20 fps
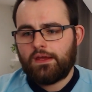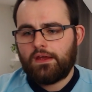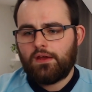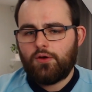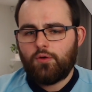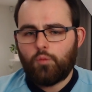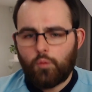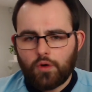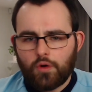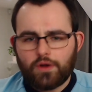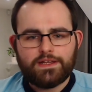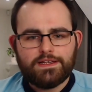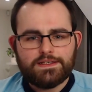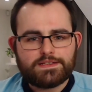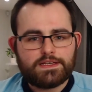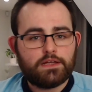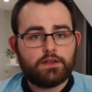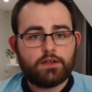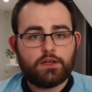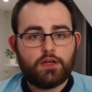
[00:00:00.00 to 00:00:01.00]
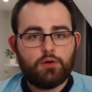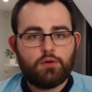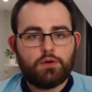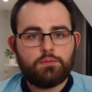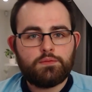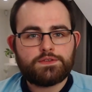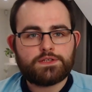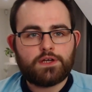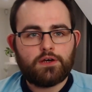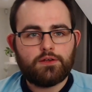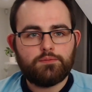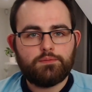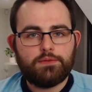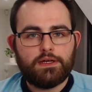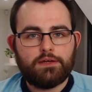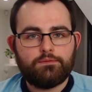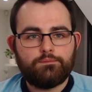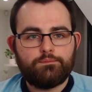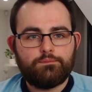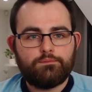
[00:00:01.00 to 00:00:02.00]
What is going to go on with Tottenham now?
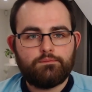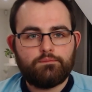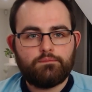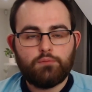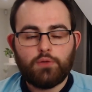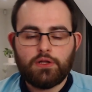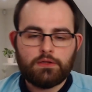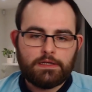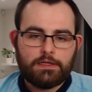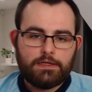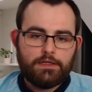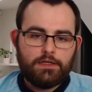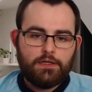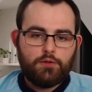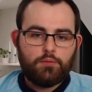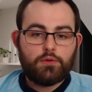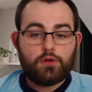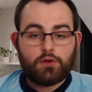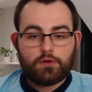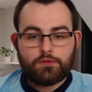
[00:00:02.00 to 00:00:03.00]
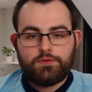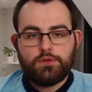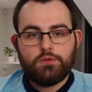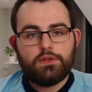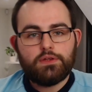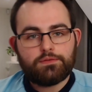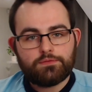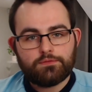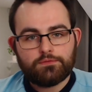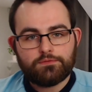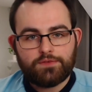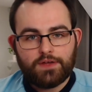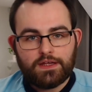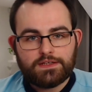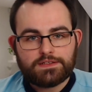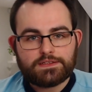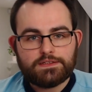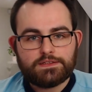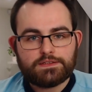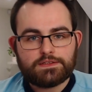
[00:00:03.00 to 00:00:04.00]
Well, we've got a few different
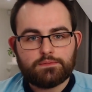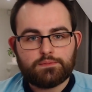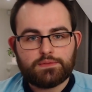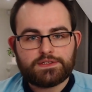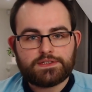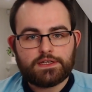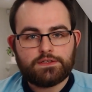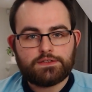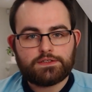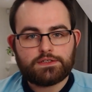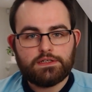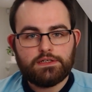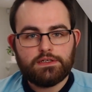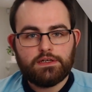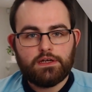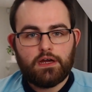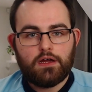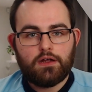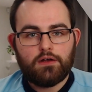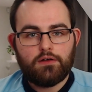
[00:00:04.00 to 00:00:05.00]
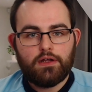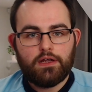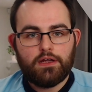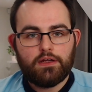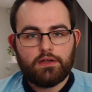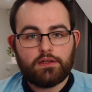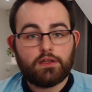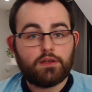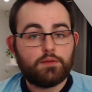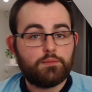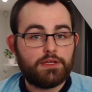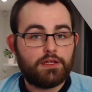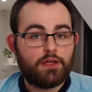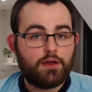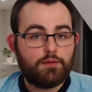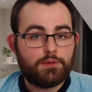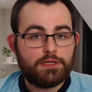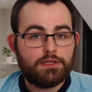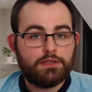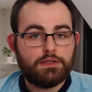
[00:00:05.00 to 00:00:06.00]
faces that potentially are going to be
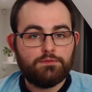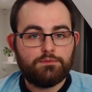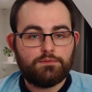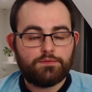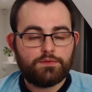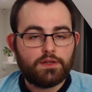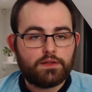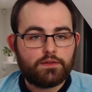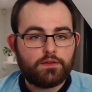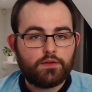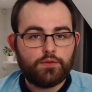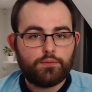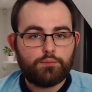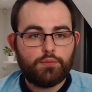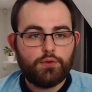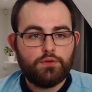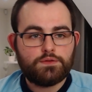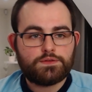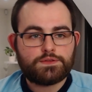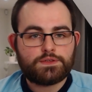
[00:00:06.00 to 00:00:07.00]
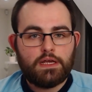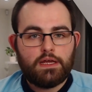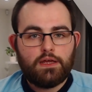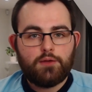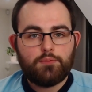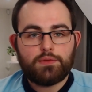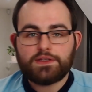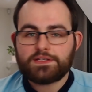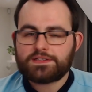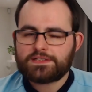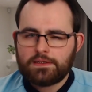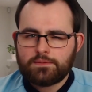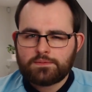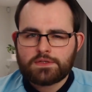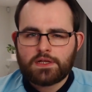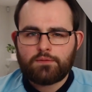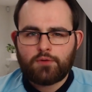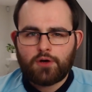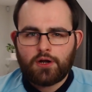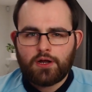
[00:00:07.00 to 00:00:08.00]
coming in and filling those boots, but it seems
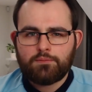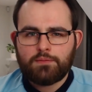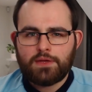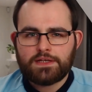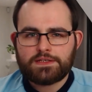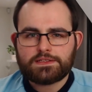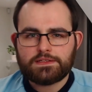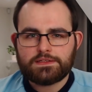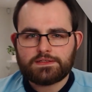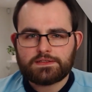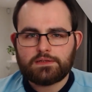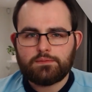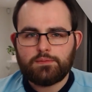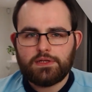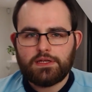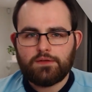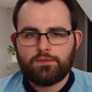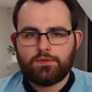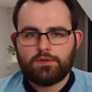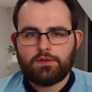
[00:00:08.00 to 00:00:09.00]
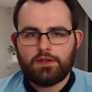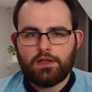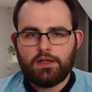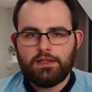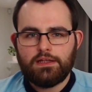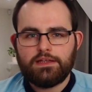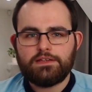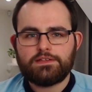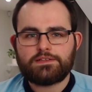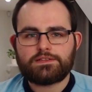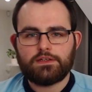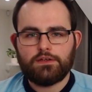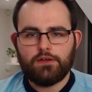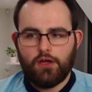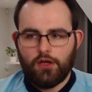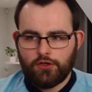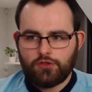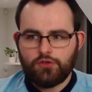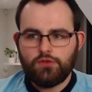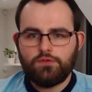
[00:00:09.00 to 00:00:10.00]
like Ryan Mason is going to be given at least
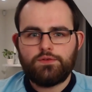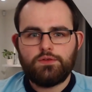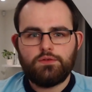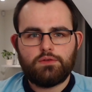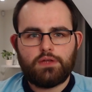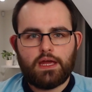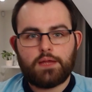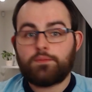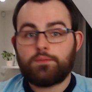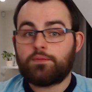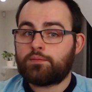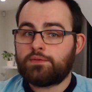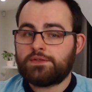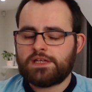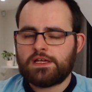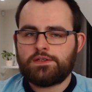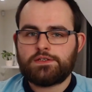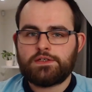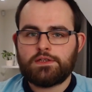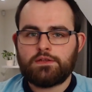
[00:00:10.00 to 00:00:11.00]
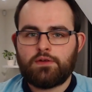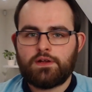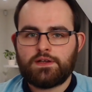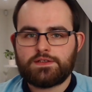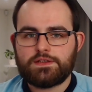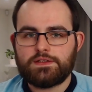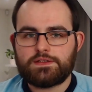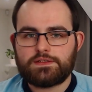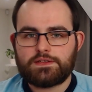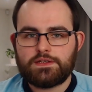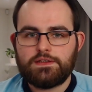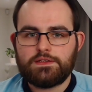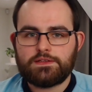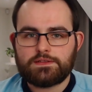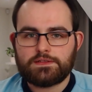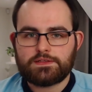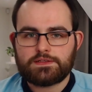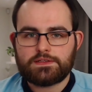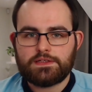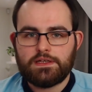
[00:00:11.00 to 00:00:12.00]
a good few games, potentially the rest of the season,
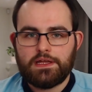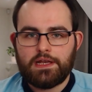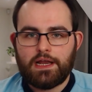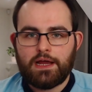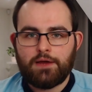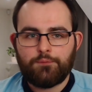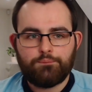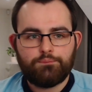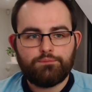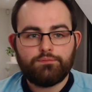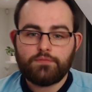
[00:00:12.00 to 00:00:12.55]
to see it out.